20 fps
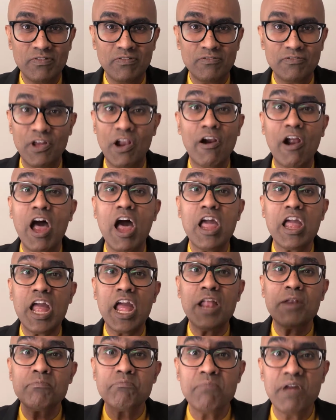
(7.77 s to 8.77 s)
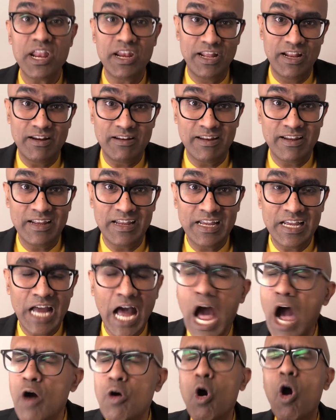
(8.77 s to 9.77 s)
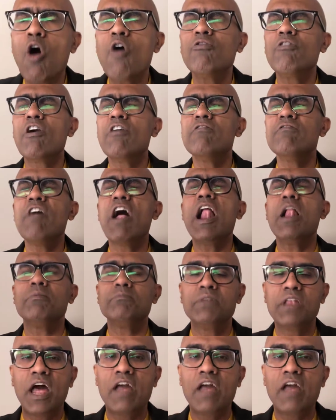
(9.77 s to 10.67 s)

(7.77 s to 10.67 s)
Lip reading: where I admitted how overwhelmed